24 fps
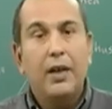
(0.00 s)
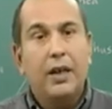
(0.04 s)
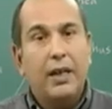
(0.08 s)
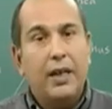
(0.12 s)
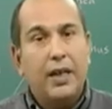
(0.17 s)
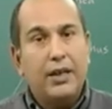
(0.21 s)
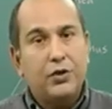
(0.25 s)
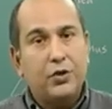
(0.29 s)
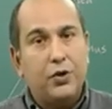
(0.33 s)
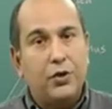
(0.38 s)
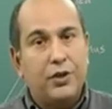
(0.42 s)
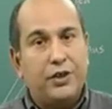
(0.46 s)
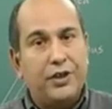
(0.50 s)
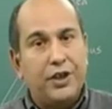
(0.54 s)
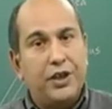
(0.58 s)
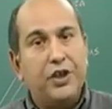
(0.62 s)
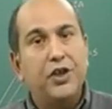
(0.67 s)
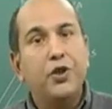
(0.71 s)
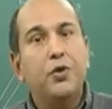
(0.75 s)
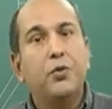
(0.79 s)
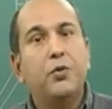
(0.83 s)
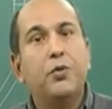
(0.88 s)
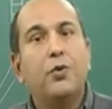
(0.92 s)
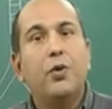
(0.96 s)
Let's
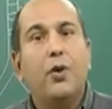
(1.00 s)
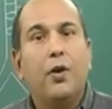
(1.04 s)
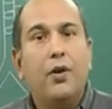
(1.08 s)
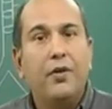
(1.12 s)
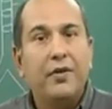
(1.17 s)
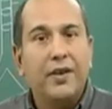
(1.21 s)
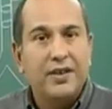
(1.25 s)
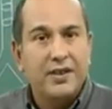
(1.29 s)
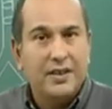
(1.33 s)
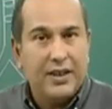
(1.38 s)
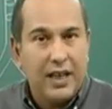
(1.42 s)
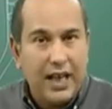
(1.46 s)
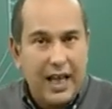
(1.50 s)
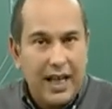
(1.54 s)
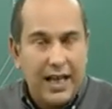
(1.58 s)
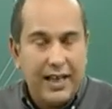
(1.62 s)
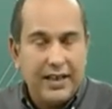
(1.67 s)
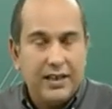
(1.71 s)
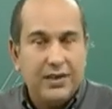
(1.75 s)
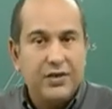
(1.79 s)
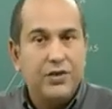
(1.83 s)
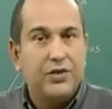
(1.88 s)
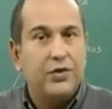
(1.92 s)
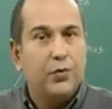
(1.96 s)
continue on the
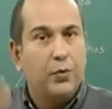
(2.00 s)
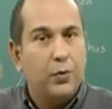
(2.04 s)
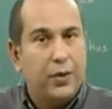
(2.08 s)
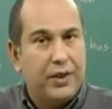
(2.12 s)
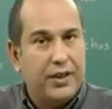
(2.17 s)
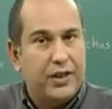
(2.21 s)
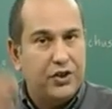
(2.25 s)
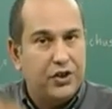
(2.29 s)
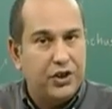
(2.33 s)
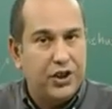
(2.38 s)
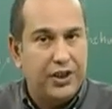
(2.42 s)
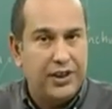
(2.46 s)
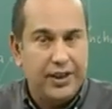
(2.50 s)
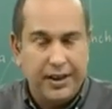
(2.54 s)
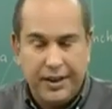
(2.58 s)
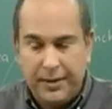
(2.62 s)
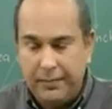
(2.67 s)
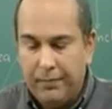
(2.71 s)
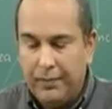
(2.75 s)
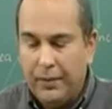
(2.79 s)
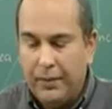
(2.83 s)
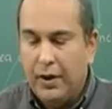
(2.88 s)
slides with the journey.